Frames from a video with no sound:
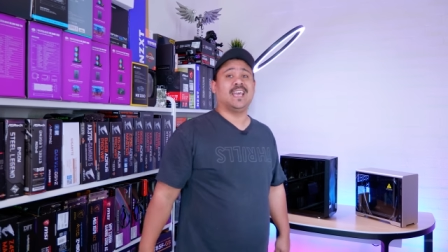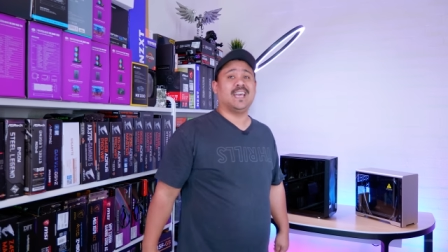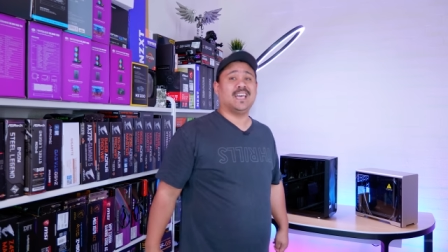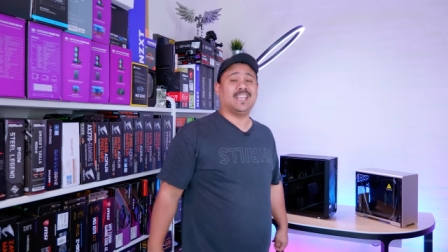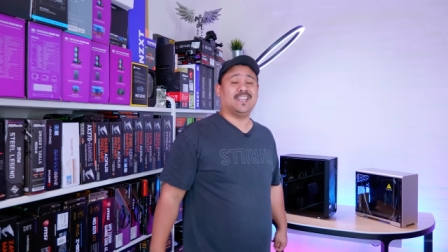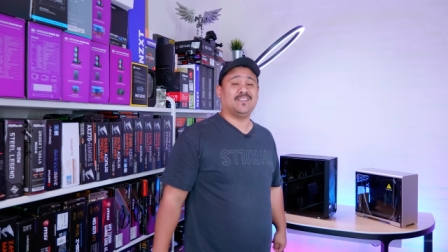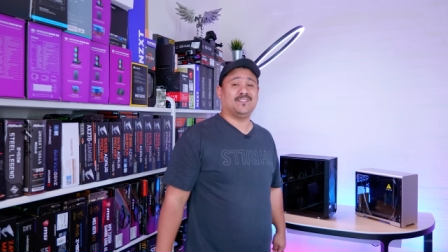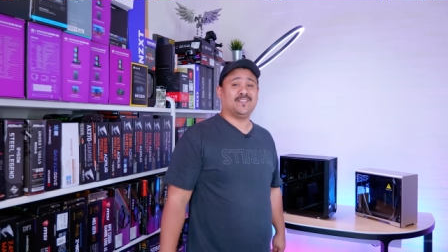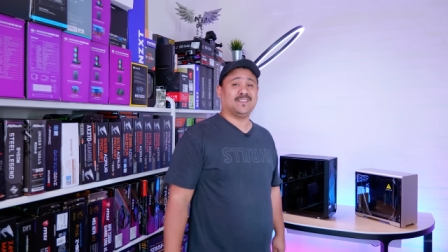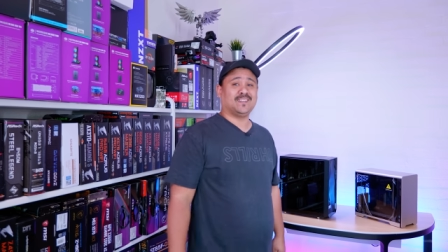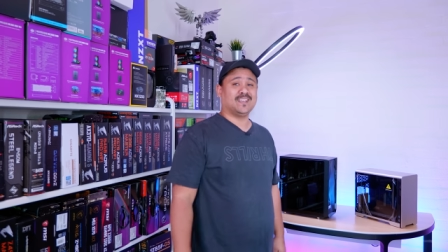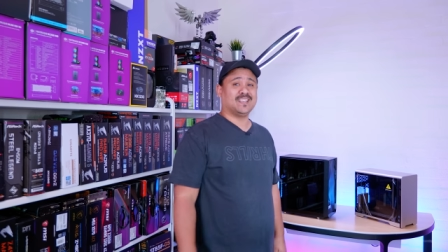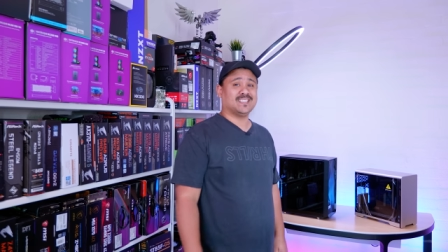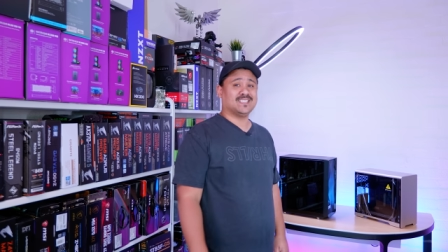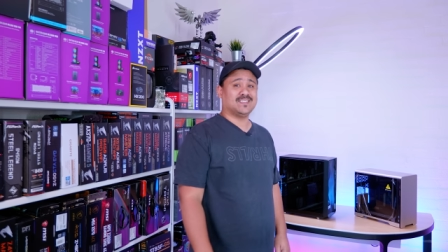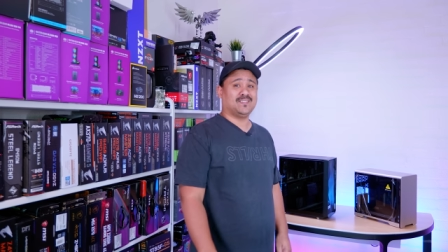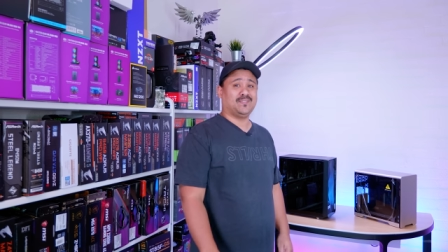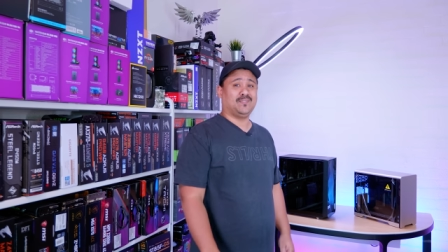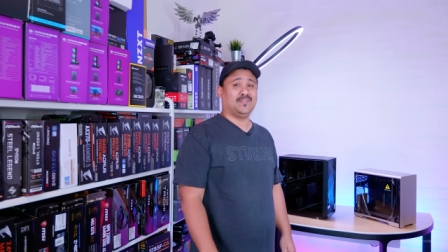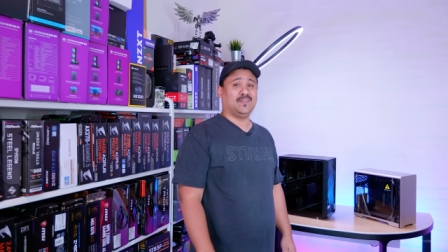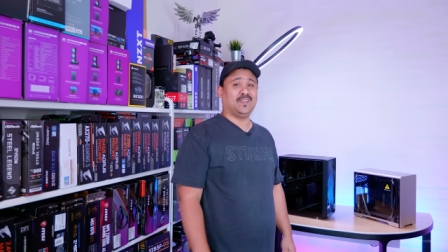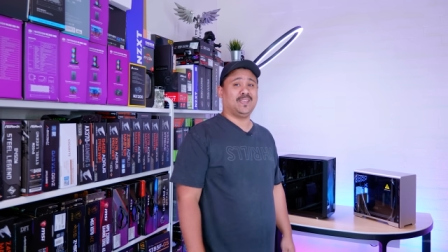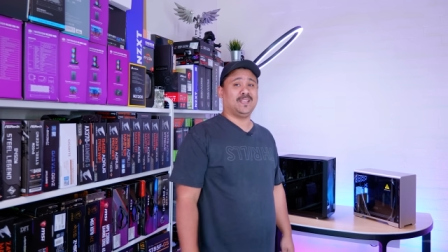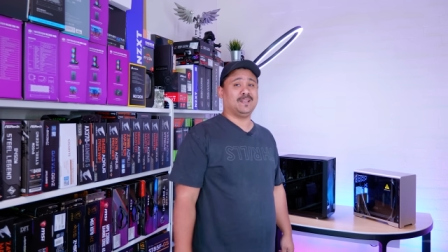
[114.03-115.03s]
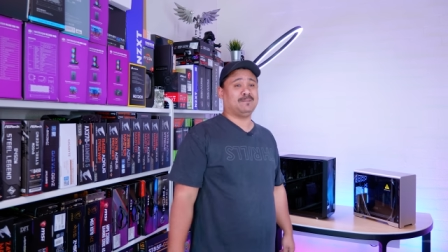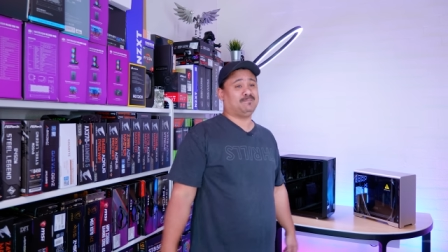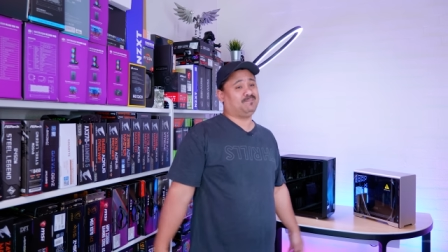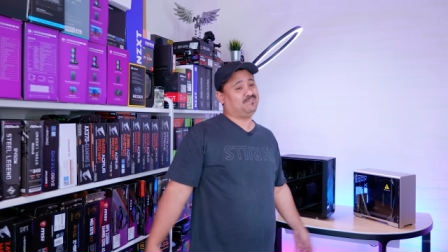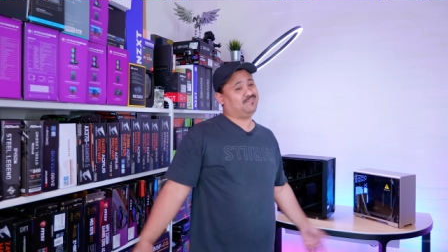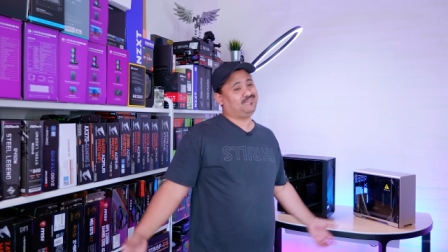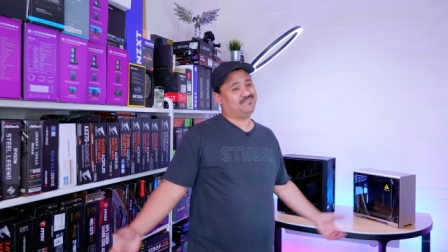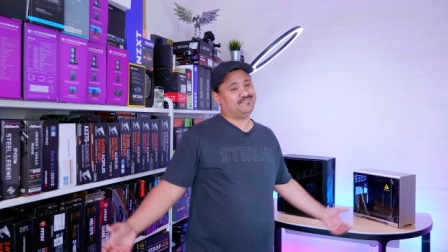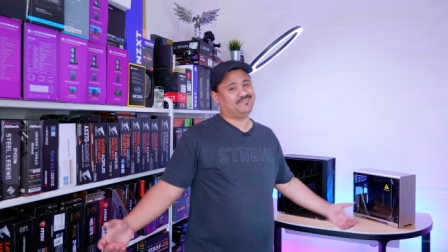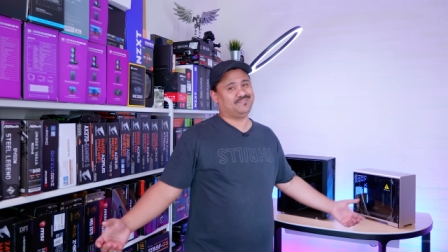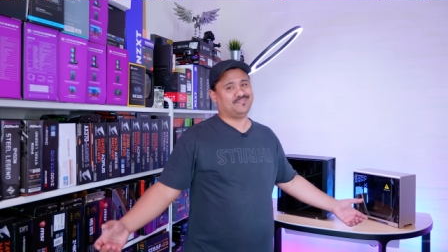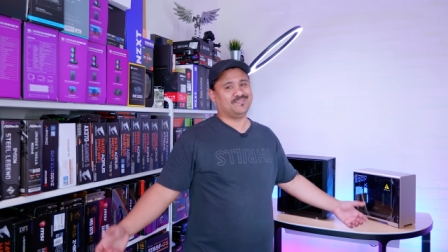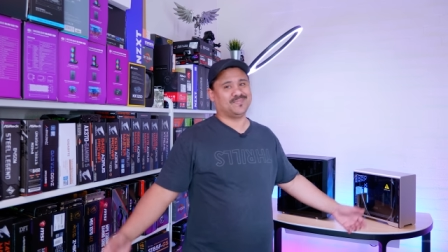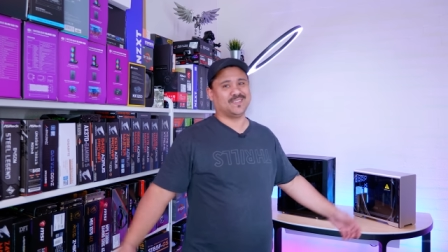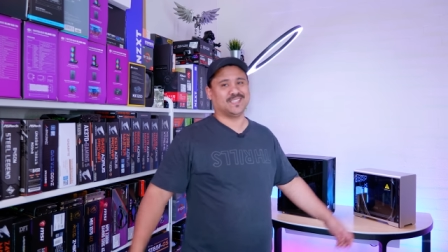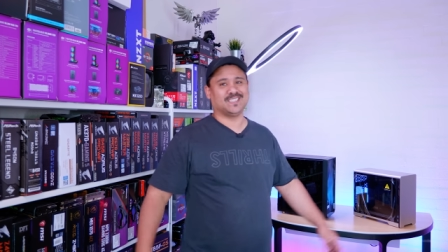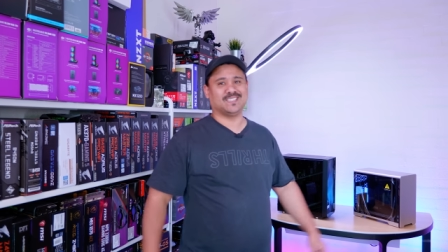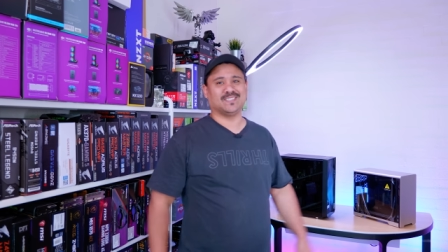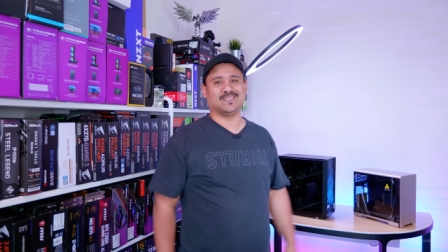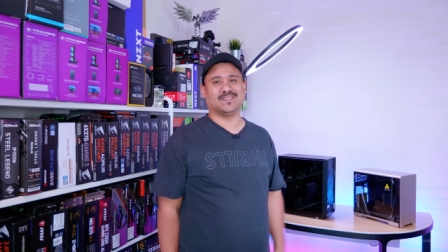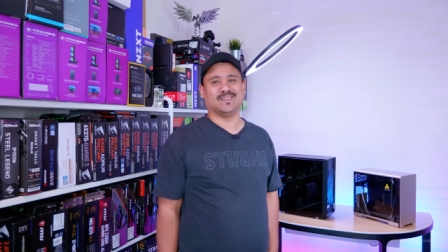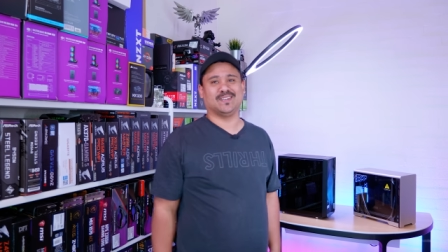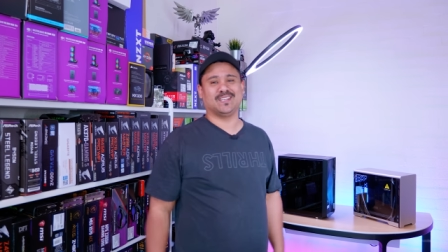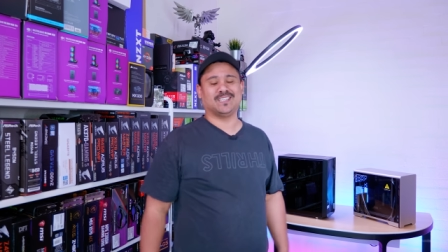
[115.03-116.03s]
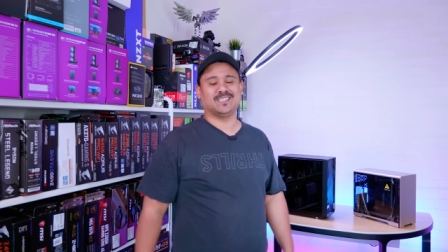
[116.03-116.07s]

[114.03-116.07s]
And if it doesn't fit, it's a good